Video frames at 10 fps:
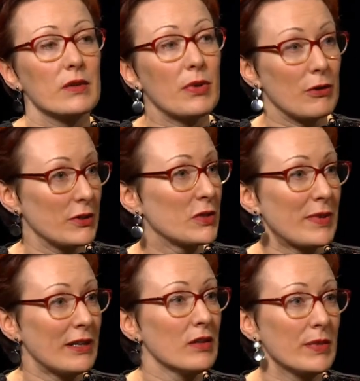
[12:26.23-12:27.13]
Polish
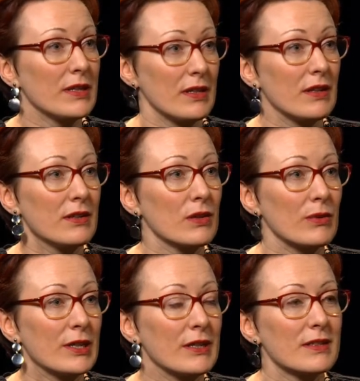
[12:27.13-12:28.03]
parliament in
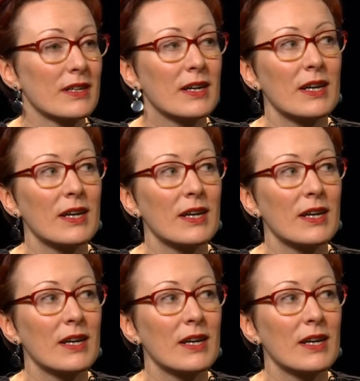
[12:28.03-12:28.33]
interwar years,